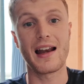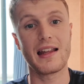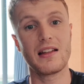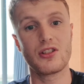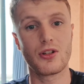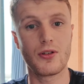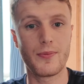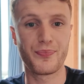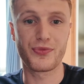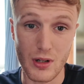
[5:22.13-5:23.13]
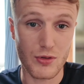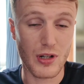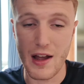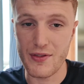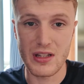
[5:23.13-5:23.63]
And in turn, you know,
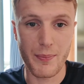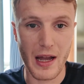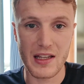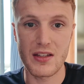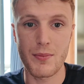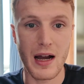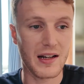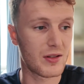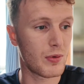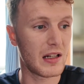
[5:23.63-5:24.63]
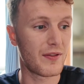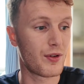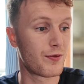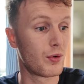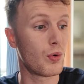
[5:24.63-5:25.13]
just having in the back of your mind as well, if
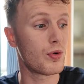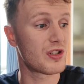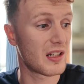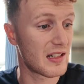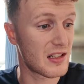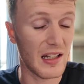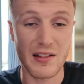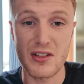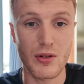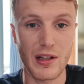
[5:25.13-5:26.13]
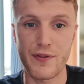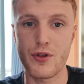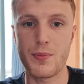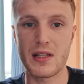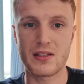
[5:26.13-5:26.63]
you've launched and it's like there's only a
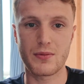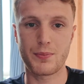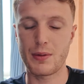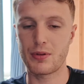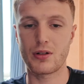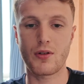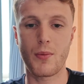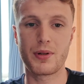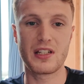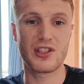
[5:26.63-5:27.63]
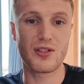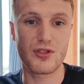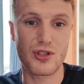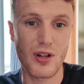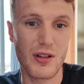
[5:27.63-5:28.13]
few bits of people or competition,
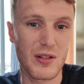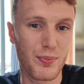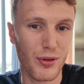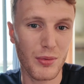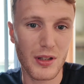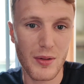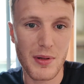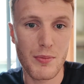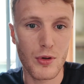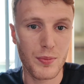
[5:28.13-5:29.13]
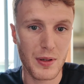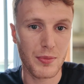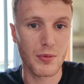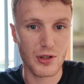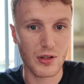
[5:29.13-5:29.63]
just know there's probably going to be more
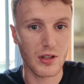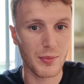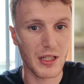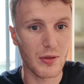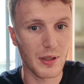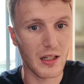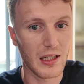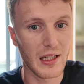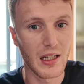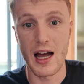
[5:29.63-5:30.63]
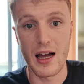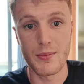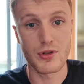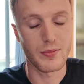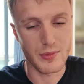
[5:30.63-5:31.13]
people which are going to be coming
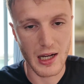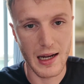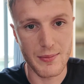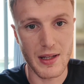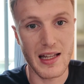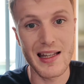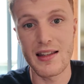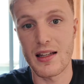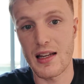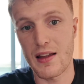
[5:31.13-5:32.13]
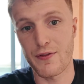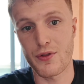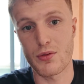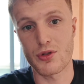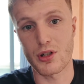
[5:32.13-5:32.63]
in sometime in the near
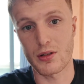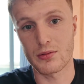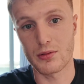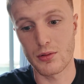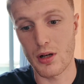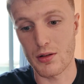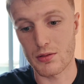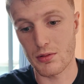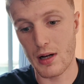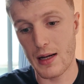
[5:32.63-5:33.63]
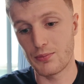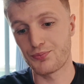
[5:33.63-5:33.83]
future. Who knows, right?